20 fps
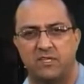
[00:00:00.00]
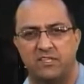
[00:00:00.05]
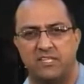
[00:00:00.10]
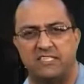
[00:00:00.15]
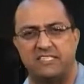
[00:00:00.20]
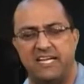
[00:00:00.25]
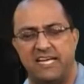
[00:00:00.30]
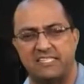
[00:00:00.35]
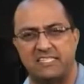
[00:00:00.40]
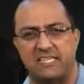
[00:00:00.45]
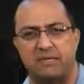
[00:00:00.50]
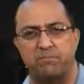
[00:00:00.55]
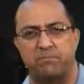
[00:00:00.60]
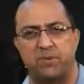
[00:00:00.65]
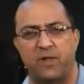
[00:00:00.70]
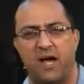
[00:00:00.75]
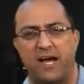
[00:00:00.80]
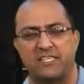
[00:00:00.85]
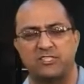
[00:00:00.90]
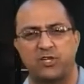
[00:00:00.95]
The desk
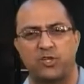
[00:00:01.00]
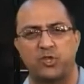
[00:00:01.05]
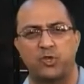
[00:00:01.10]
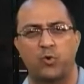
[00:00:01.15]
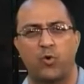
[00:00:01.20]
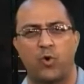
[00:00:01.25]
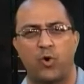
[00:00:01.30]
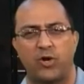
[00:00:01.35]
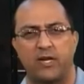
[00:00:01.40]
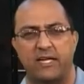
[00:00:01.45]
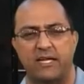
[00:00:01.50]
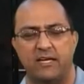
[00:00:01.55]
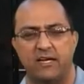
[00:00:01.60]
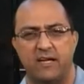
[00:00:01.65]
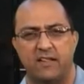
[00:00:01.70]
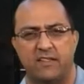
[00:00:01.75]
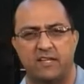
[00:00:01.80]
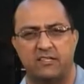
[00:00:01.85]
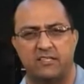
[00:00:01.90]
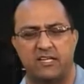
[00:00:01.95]
implies authority.
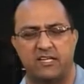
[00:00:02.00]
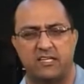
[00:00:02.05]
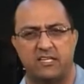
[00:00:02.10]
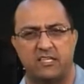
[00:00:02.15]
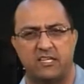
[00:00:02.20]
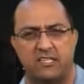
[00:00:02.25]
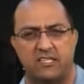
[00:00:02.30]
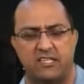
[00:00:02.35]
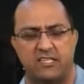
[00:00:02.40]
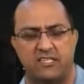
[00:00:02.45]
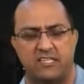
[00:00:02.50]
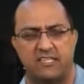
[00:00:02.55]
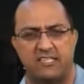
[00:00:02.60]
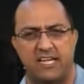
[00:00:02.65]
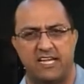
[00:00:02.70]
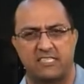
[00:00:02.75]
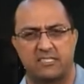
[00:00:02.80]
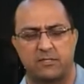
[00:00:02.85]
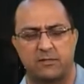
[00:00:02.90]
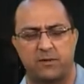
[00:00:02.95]
The
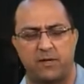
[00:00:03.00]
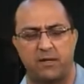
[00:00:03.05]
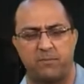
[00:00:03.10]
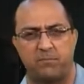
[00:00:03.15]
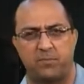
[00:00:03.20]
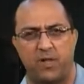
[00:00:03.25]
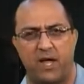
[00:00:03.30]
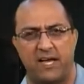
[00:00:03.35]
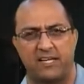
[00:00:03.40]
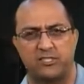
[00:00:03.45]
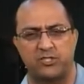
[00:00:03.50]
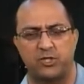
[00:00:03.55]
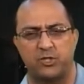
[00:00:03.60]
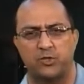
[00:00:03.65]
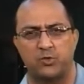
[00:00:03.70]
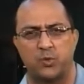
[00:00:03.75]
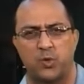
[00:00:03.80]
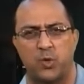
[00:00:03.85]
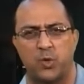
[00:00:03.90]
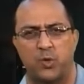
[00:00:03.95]
desk implies
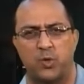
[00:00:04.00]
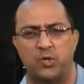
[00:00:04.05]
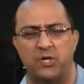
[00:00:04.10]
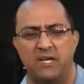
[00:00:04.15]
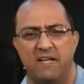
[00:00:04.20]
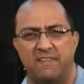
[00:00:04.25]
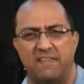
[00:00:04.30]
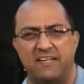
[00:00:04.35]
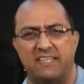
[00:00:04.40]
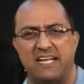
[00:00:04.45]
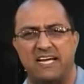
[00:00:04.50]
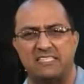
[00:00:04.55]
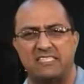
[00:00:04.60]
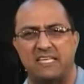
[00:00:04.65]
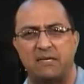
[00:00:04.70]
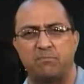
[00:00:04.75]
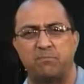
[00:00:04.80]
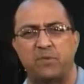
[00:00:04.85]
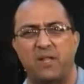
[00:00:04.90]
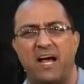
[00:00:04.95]
control. The
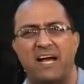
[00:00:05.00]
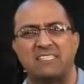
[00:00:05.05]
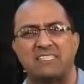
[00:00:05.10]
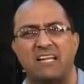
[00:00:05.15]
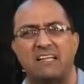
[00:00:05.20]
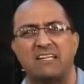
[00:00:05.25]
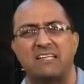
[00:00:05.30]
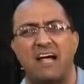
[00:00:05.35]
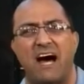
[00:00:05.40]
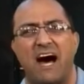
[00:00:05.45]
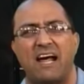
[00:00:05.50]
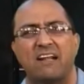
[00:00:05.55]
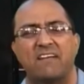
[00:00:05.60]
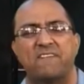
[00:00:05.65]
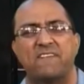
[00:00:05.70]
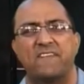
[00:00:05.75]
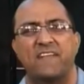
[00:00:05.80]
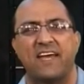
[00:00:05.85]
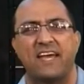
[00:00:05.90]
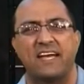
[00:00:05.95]
desk implies a lot
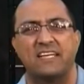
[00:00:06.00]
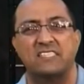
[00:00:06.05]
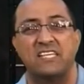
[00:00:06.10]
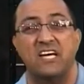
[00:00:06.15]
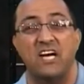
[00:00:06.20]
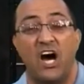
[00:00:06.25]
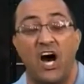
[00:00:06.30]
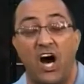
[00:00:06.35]
of things.